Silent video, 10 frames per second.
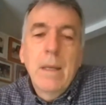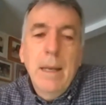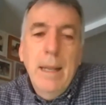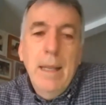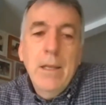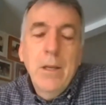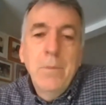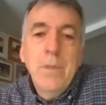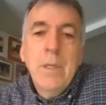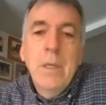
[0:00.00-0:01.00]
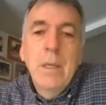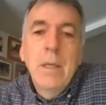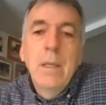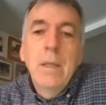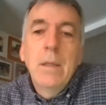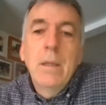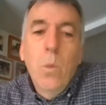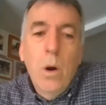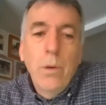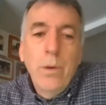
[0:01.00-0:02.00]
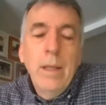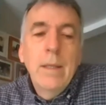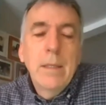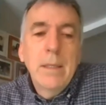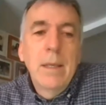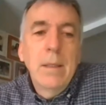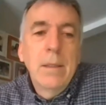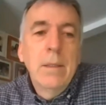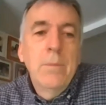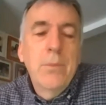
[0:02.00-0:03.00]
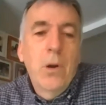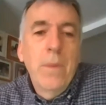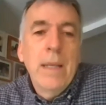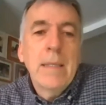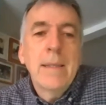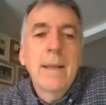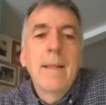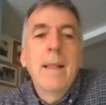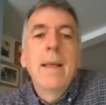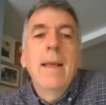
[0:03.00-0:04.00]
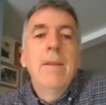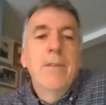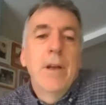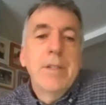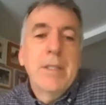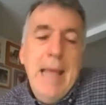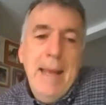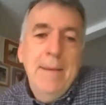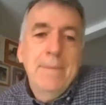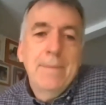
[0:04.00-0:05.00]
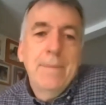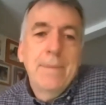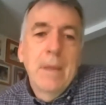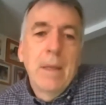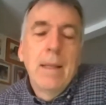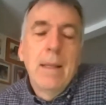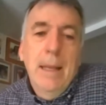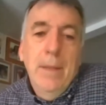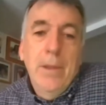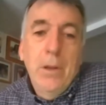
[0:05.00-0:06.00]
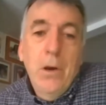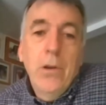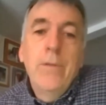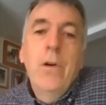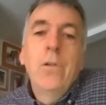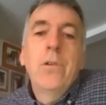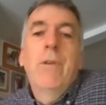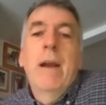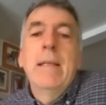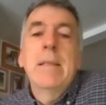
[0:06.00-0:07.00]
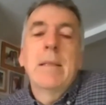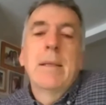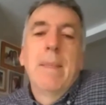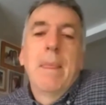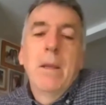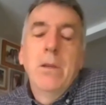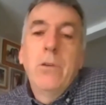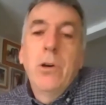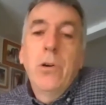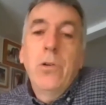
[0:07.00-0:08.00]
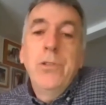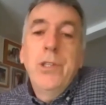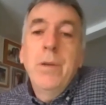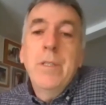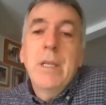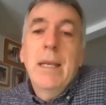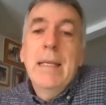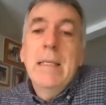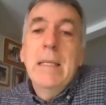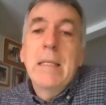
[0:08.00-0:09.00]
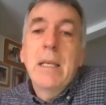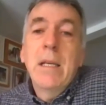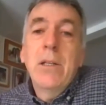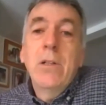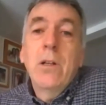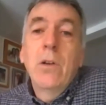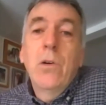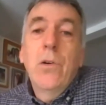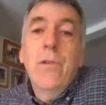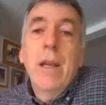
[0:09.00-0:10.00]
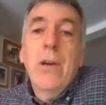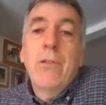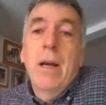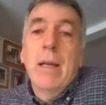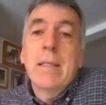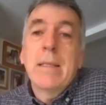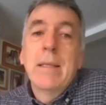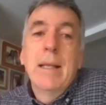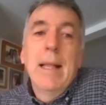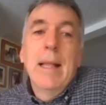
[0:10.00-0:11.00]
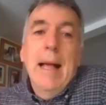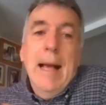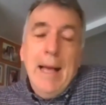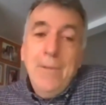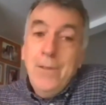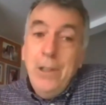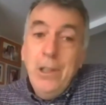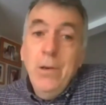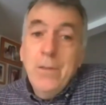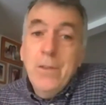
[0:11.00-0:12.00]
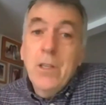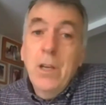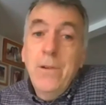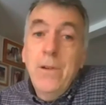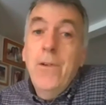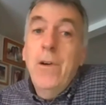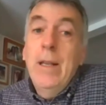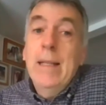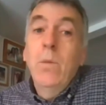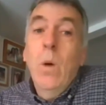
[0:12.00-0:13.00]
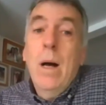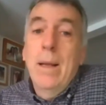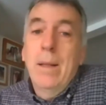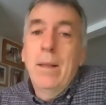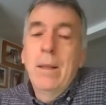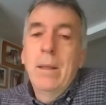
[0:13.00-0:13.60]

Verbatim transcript: And here comes the one certain promise in verse 10 And the God of all grace who called you to his eternal glory in Christ, after you have suffered for a little while,